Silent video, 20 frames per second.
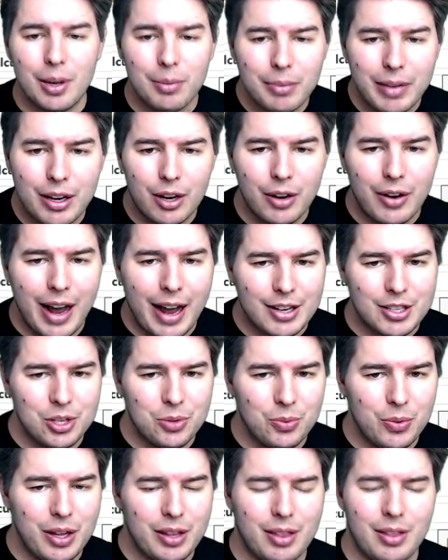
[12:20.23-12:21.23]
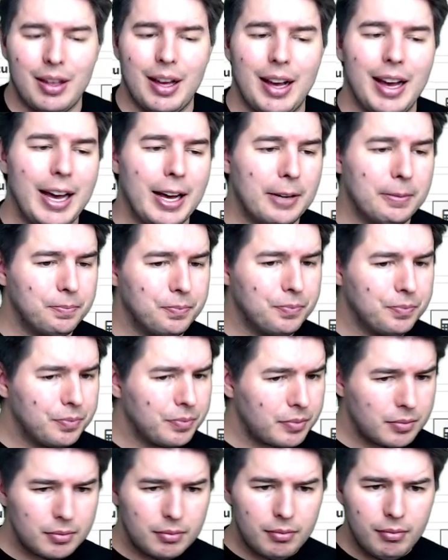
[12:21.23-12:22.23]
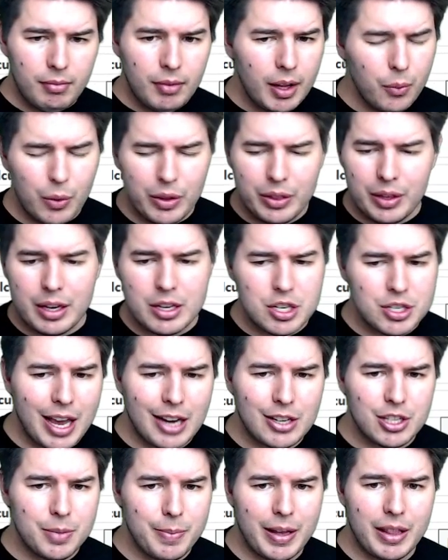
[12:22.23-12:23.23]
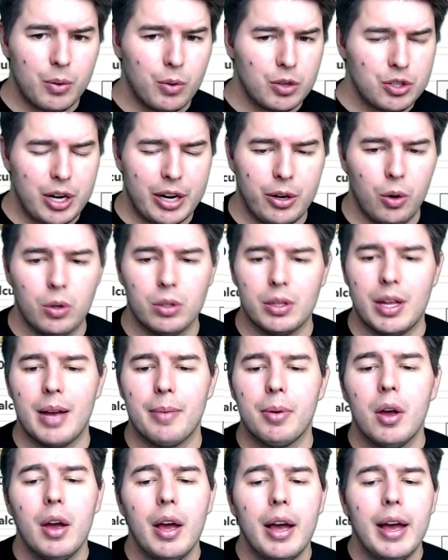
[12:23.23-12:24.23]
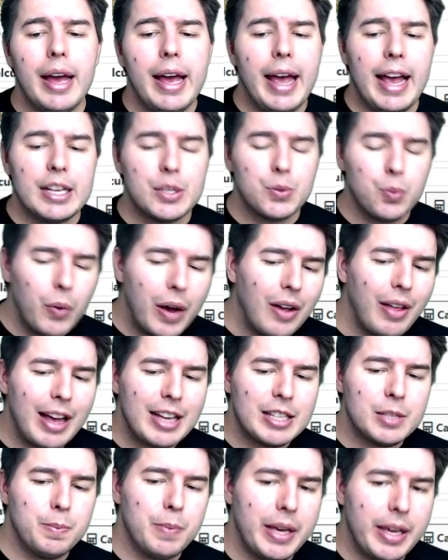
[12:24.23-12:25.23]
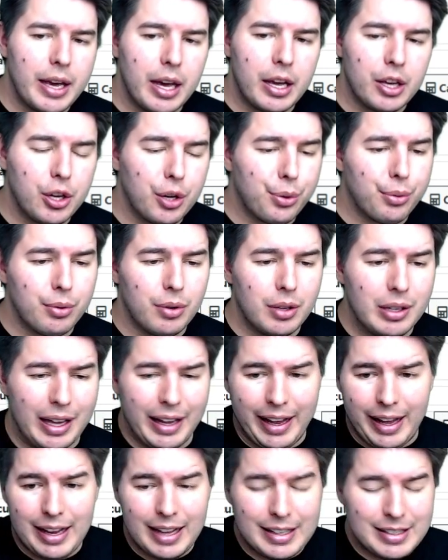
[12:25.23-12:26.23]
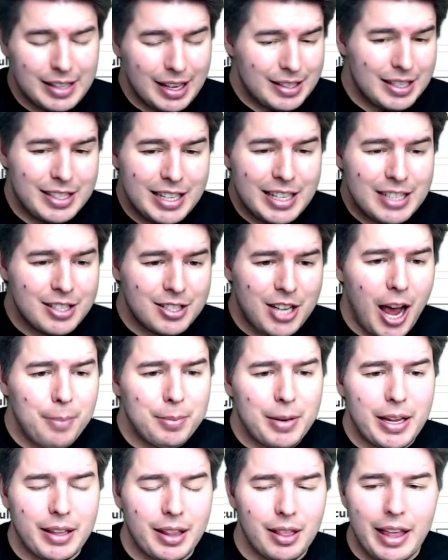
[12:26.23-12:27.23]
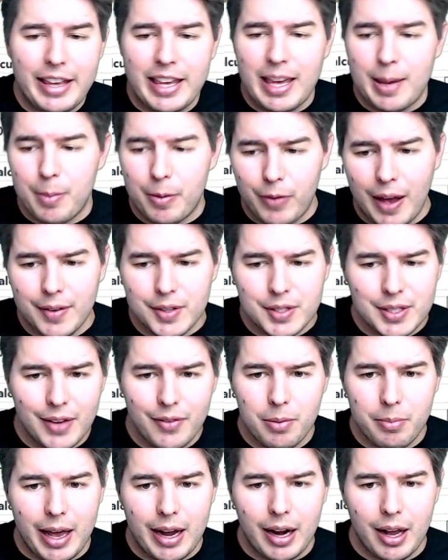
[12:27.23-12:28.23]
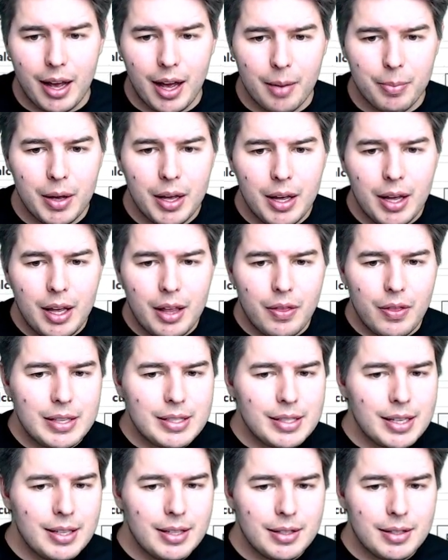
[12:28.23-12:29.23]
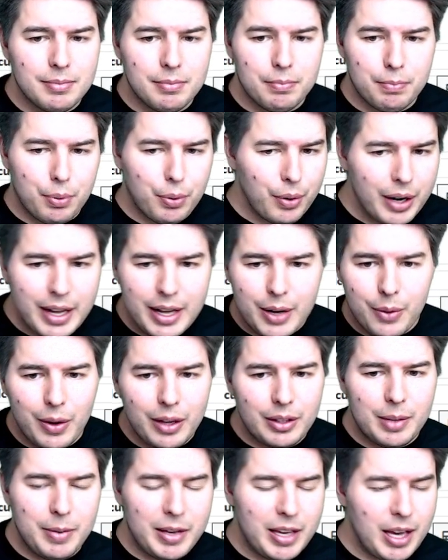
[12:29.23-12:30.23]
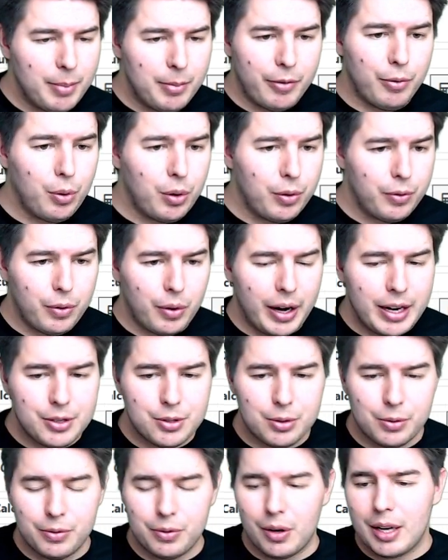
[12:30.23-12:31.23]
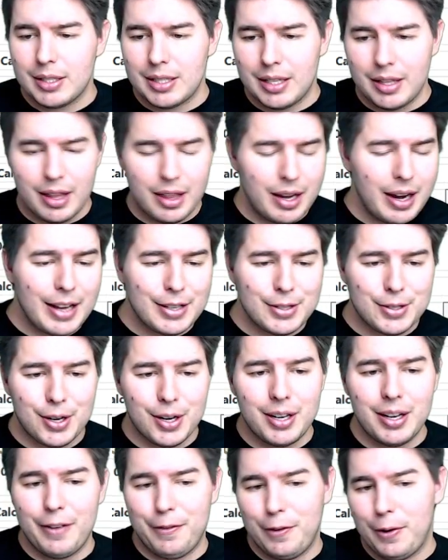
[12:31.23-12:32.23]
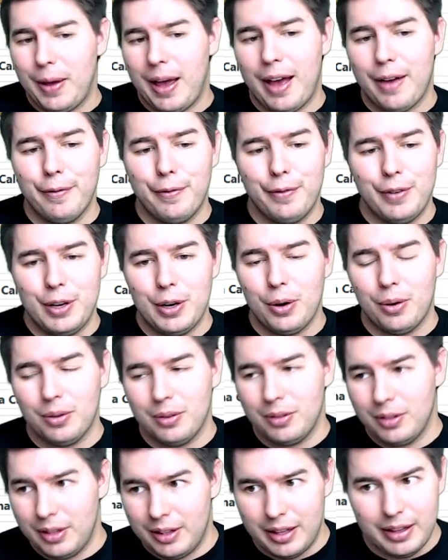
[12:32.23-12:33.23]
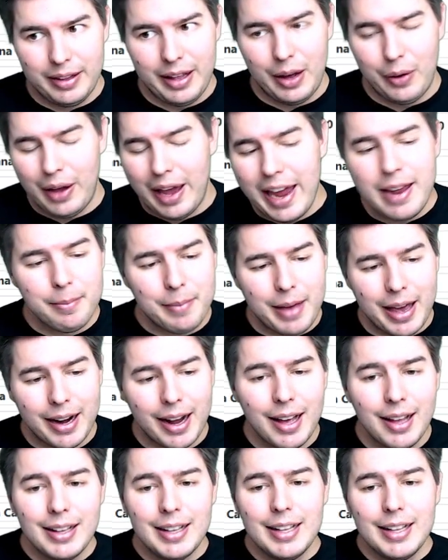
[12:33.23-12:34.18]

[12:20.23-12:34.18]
interaction with just extra mana that we're trying to hold up, as well as being a good it's a decent top deck in late game. If you have 7 mana up, this can pretty quickly become a 4/4 angel for us. And then the next turn, if you have now 8 mana,